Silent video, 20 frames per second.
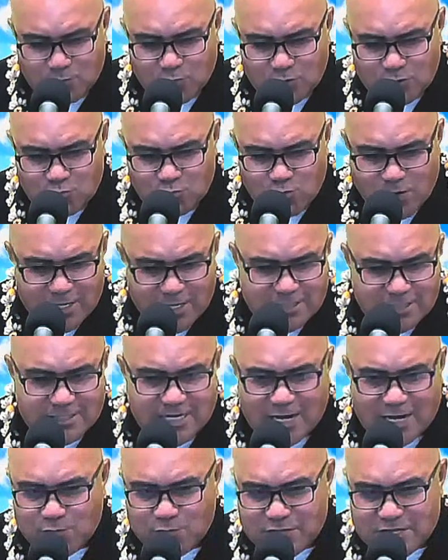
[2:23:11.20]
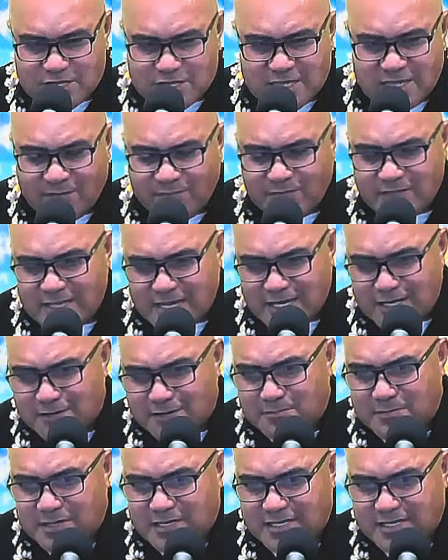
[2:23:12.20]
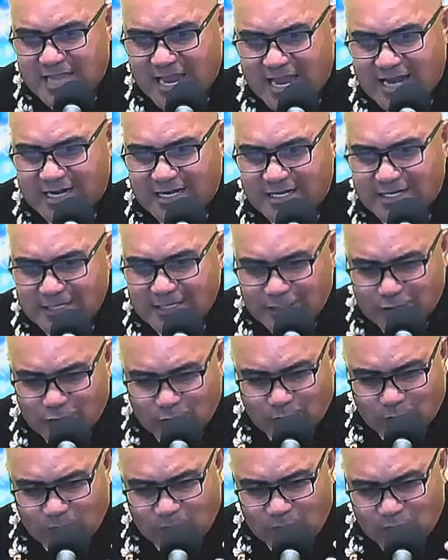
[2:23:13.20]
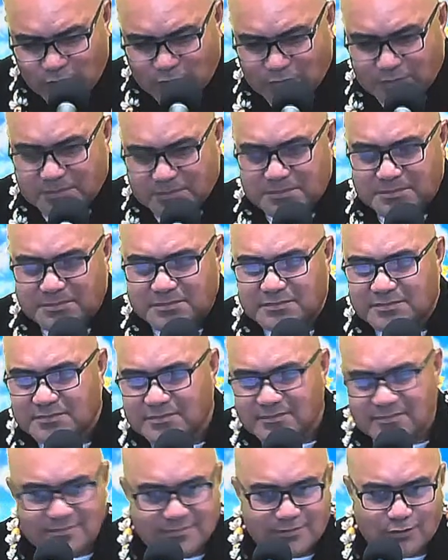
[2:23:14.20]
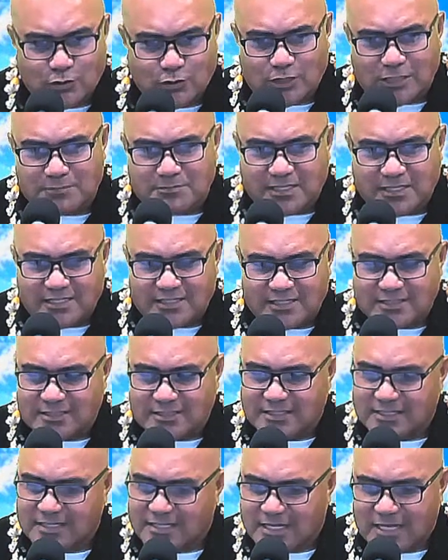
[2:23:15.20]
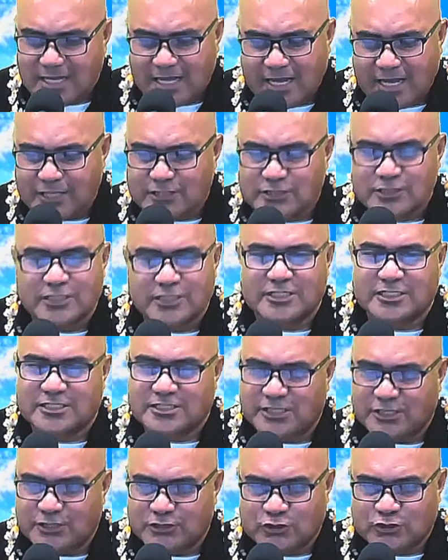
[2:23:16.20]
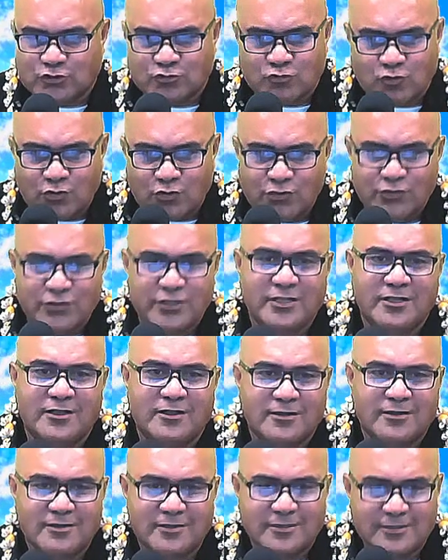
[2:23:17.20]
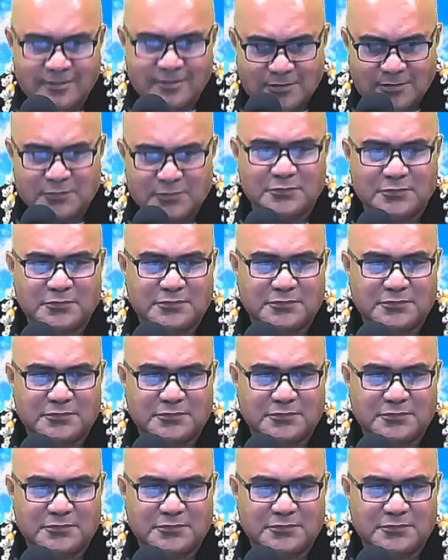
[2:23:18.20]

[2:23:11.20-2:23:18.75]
we wait and we give the enemy that little room to come in, it's going to destroy you.